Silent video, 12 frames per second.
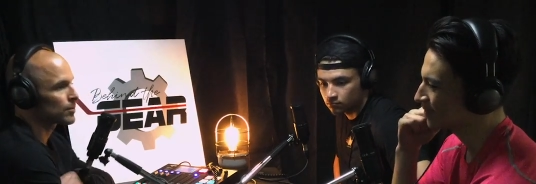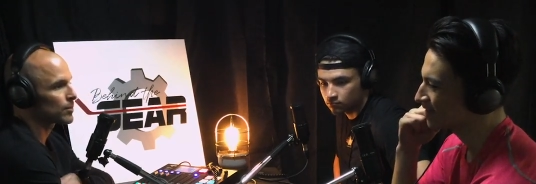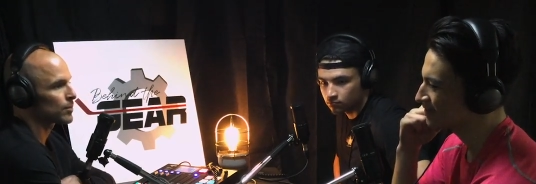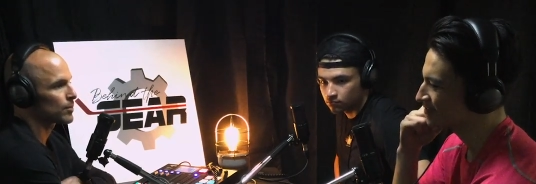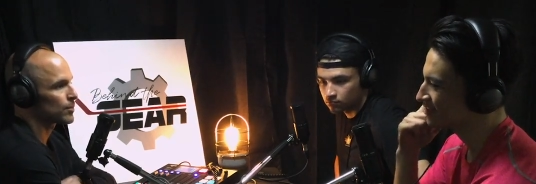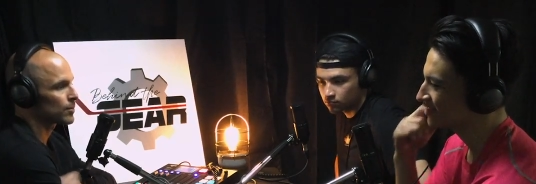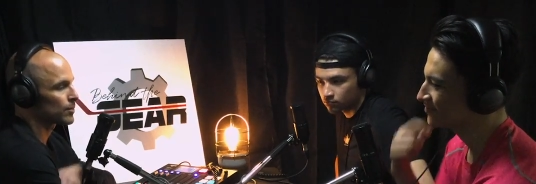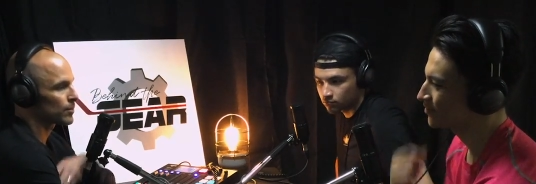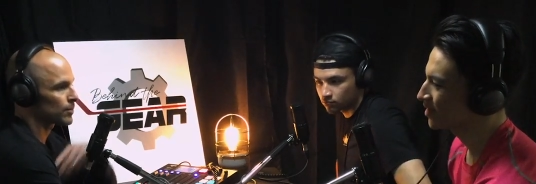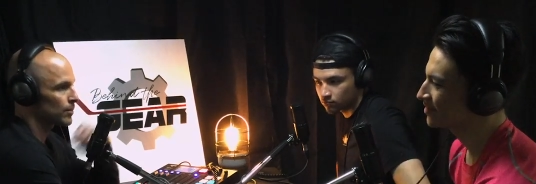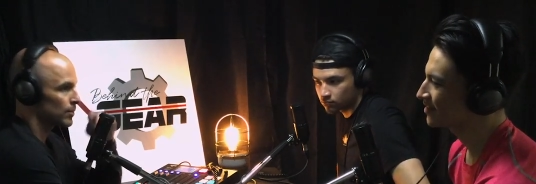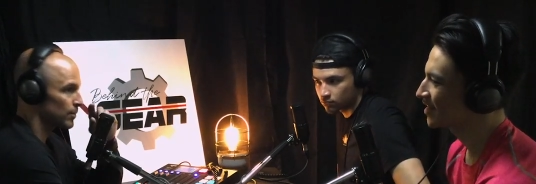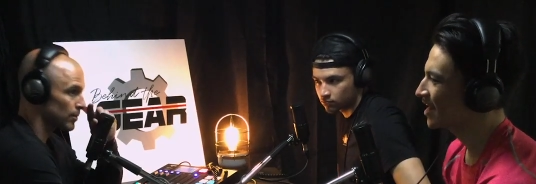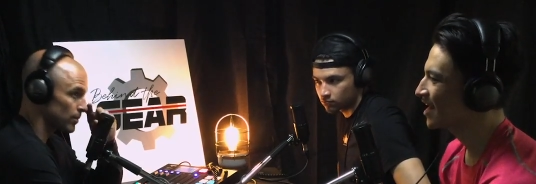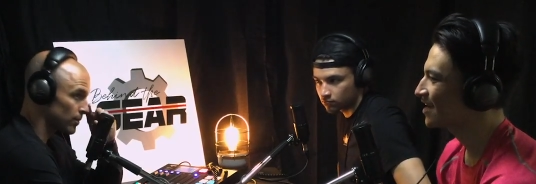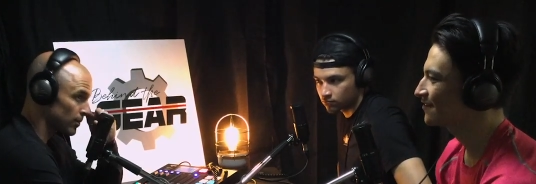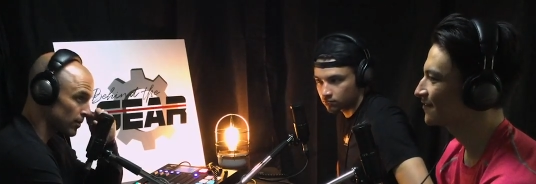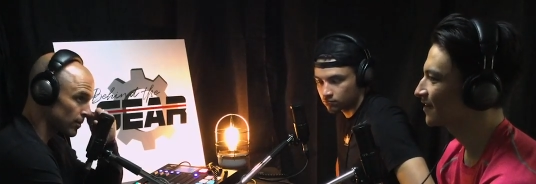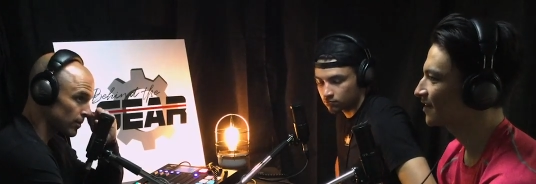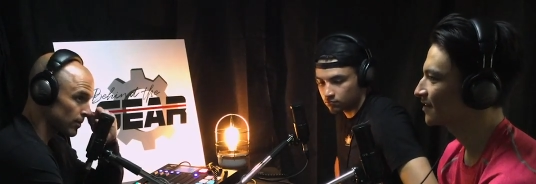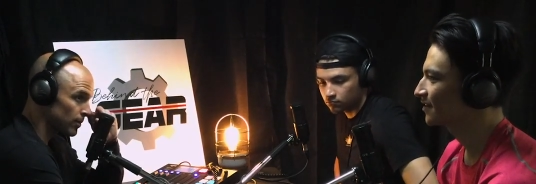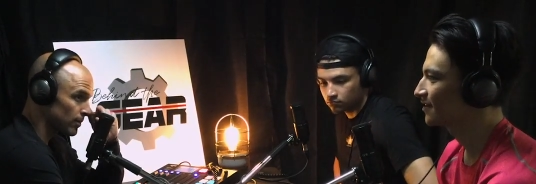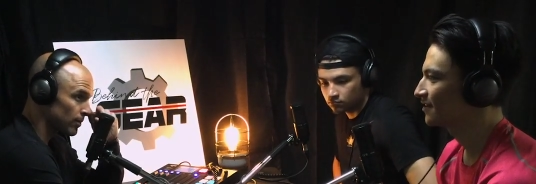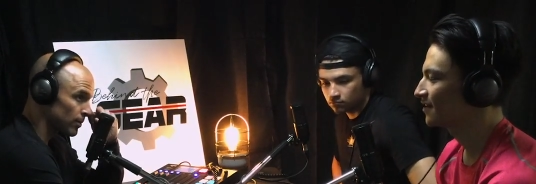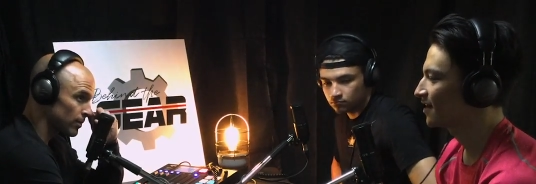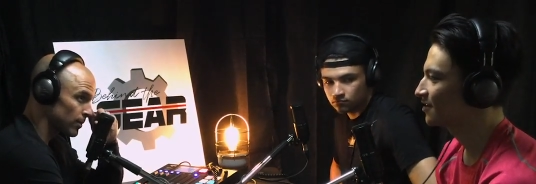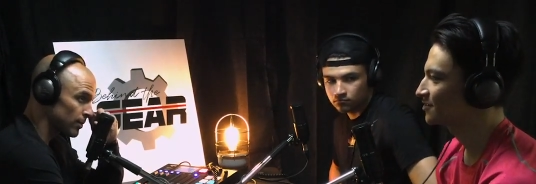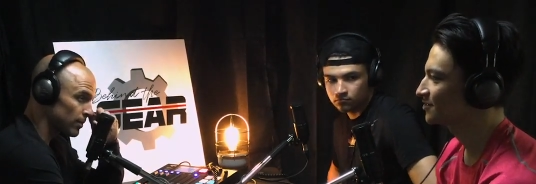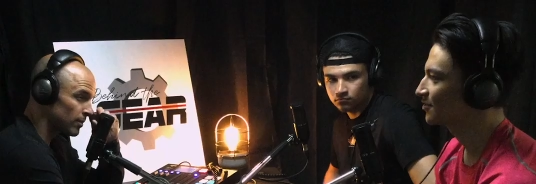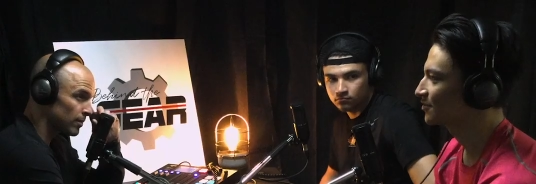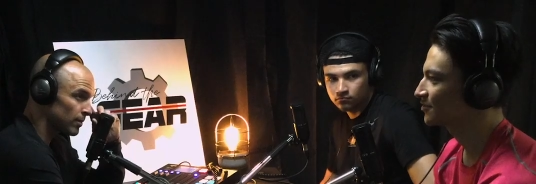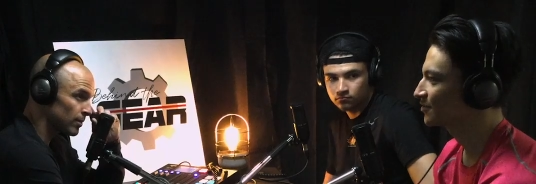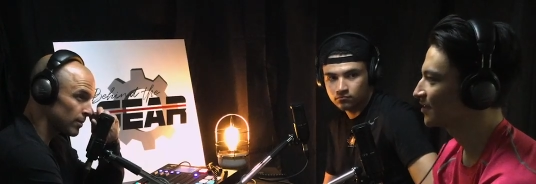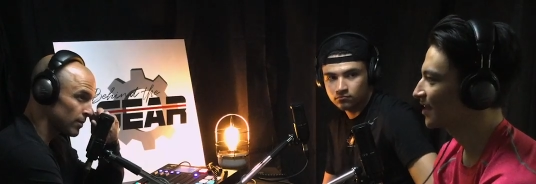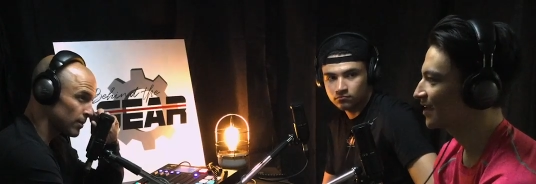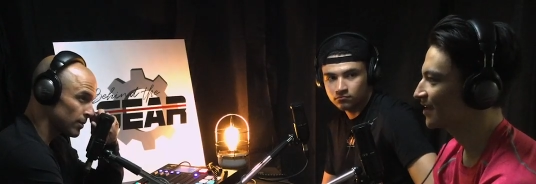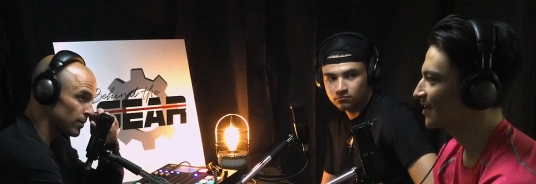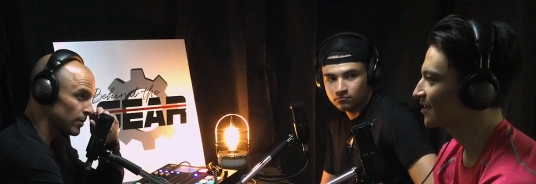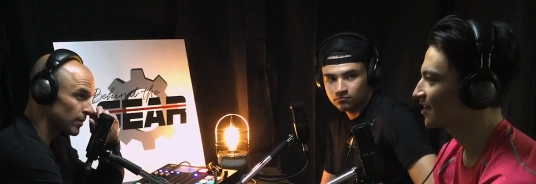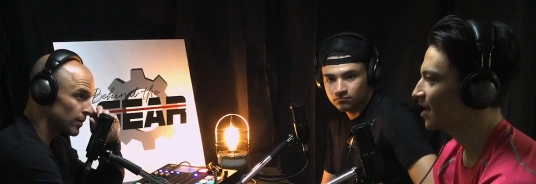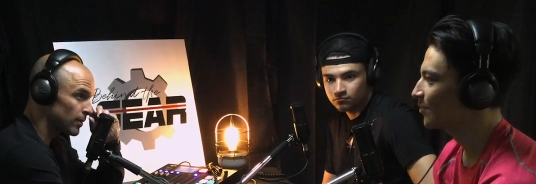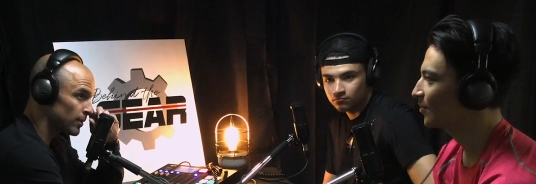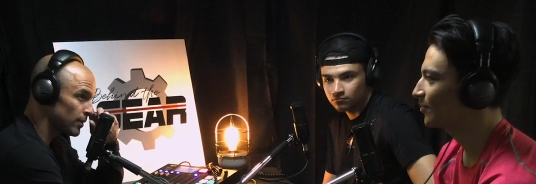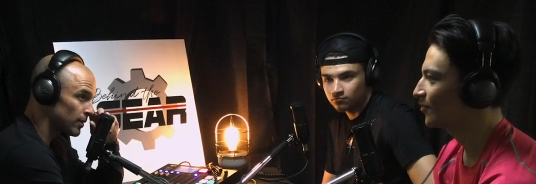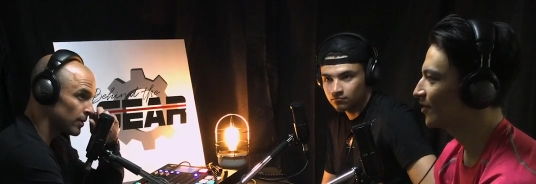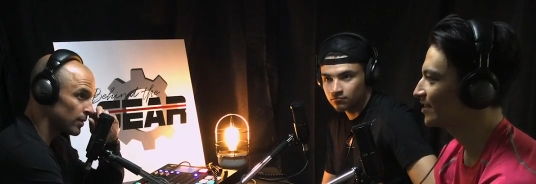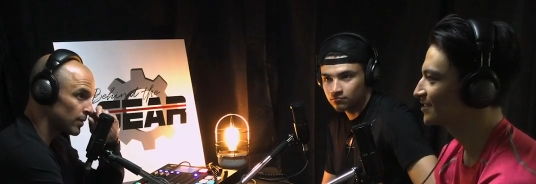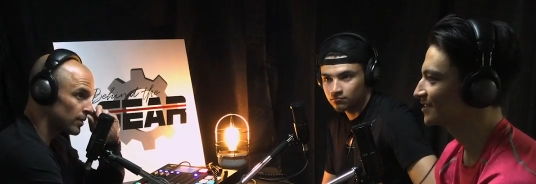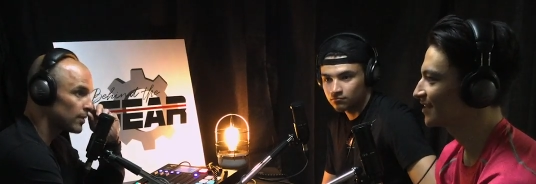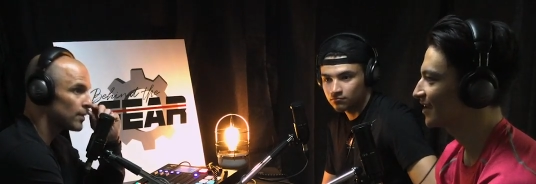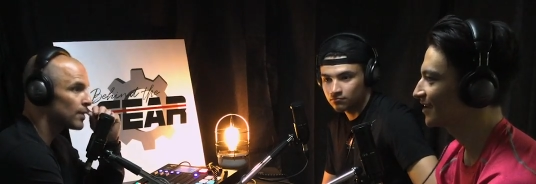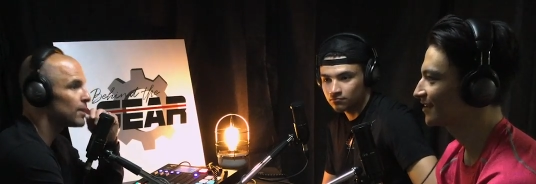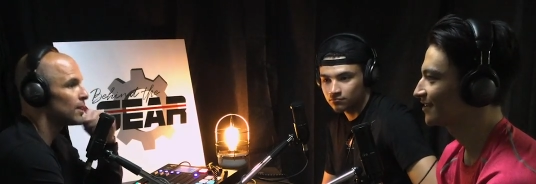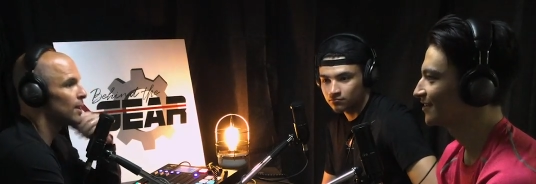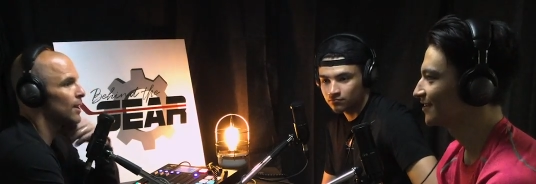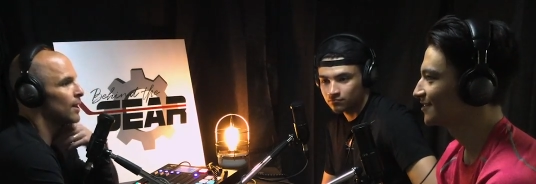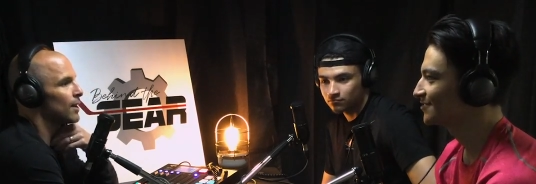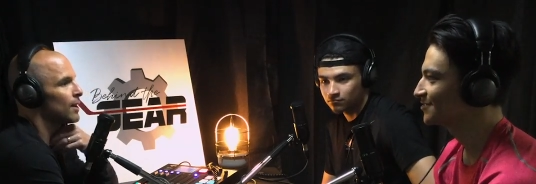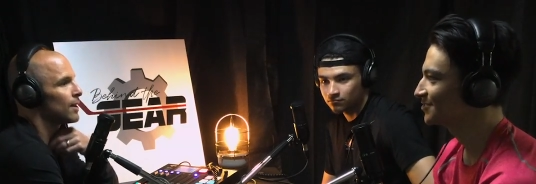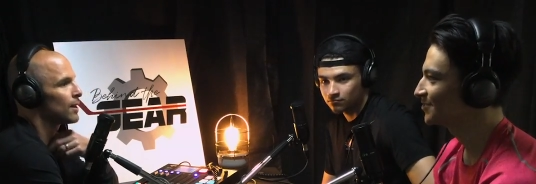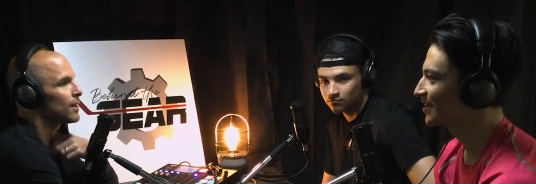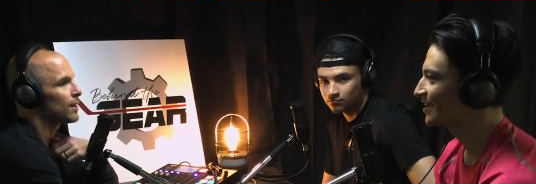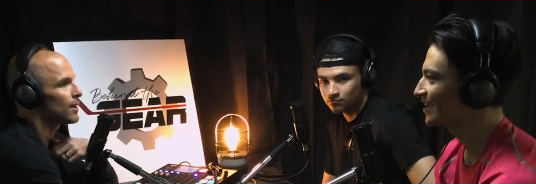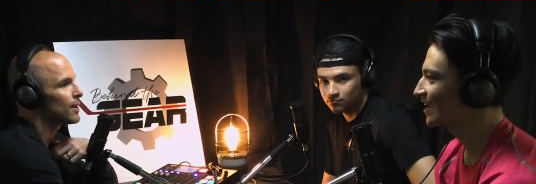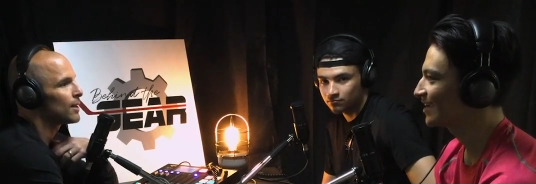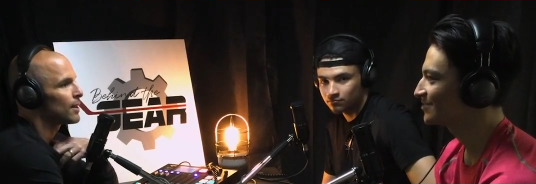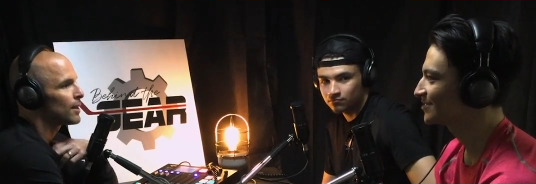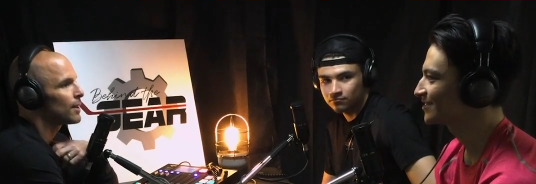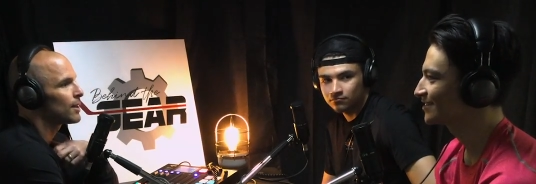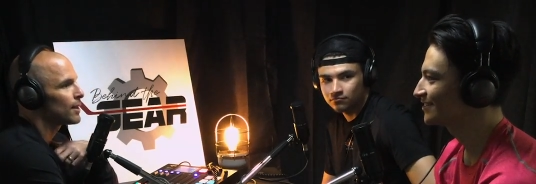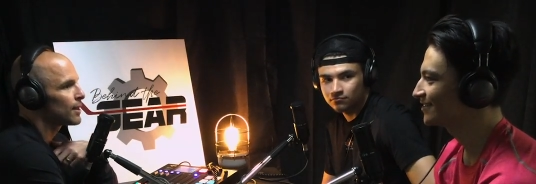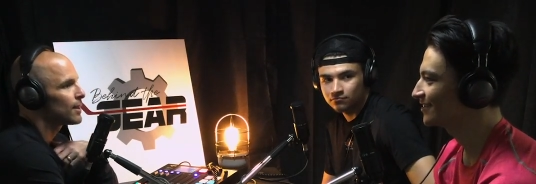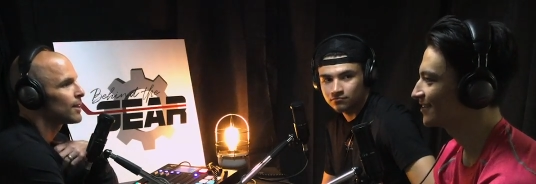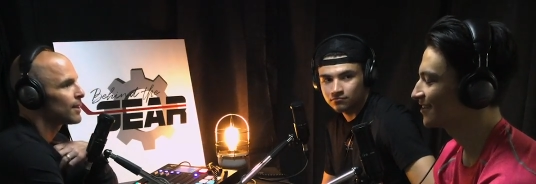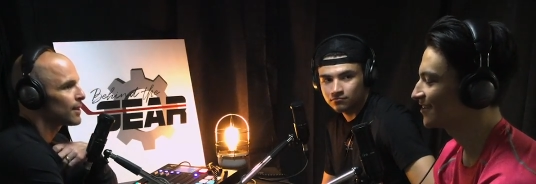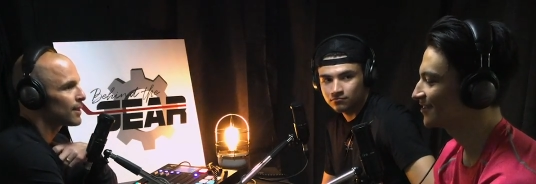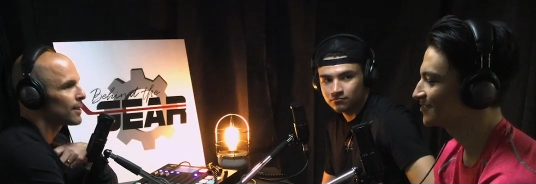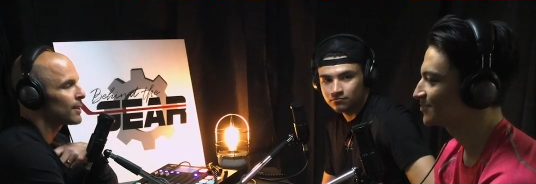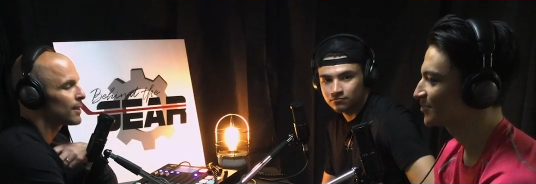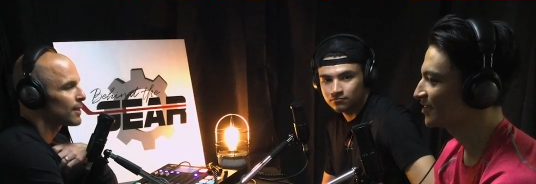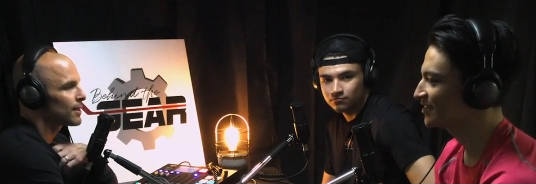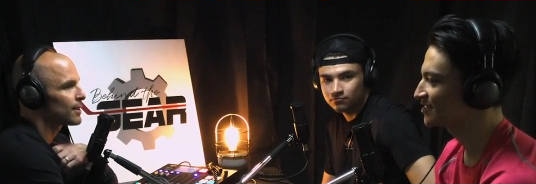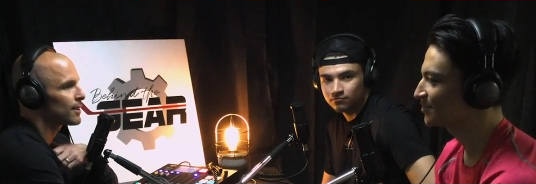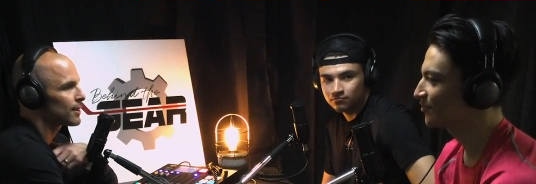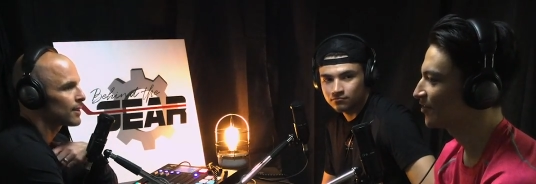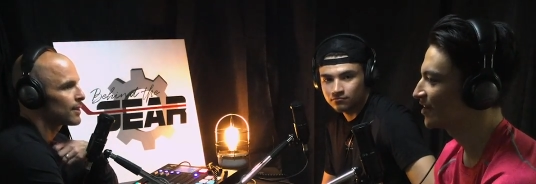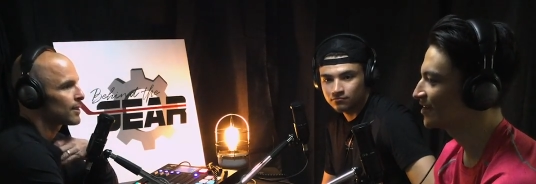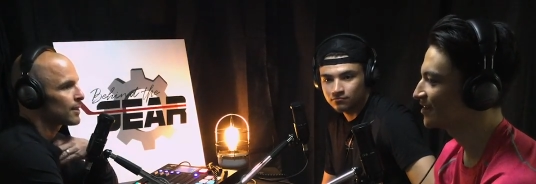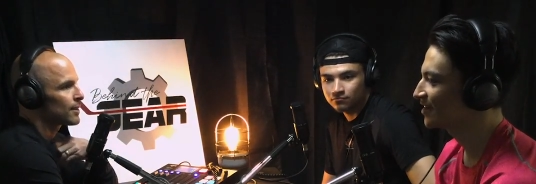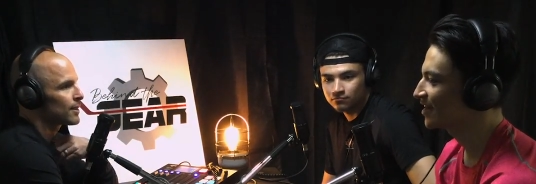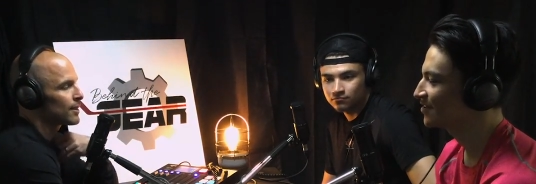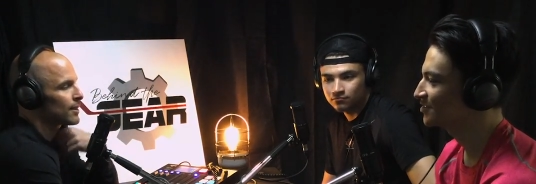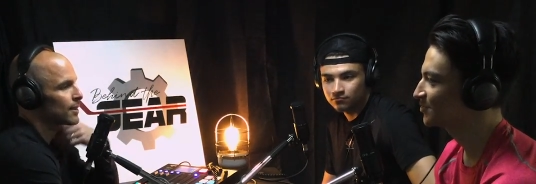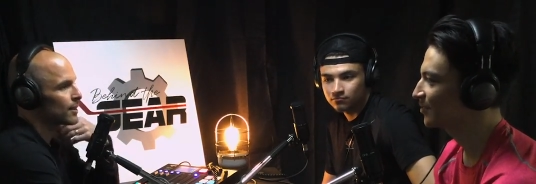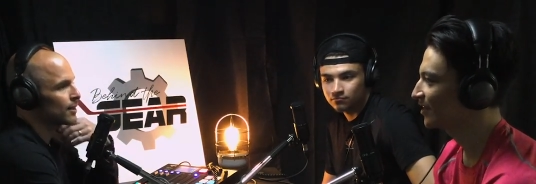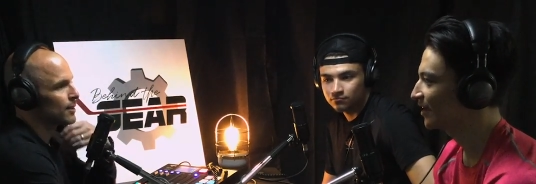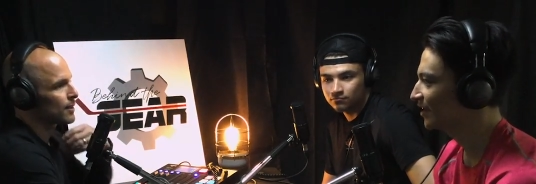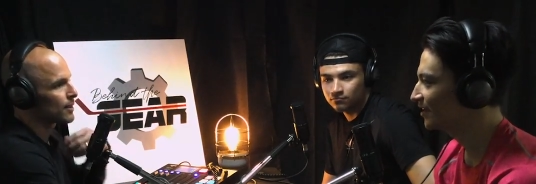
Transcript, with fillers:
Speaker 1: uh, tough month and a half. Like I was going through, like had a couple points and like yeah, too many games, and uh, I was pretty disappointed in how I was playing.